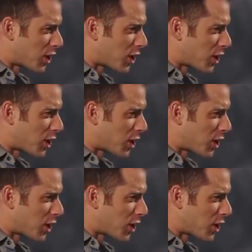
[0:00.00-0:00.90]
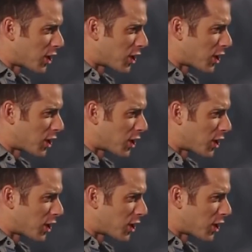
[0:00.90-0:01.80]

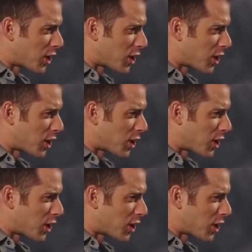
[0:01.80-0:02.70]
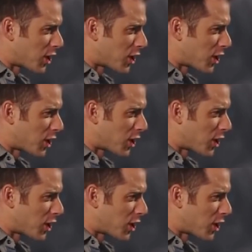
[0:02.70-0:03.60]

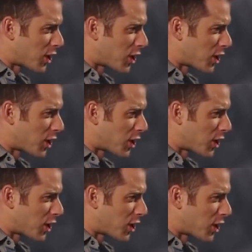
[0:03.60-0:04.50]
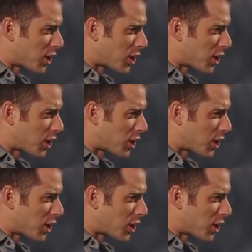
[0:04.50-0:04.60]
This person isn't speaking.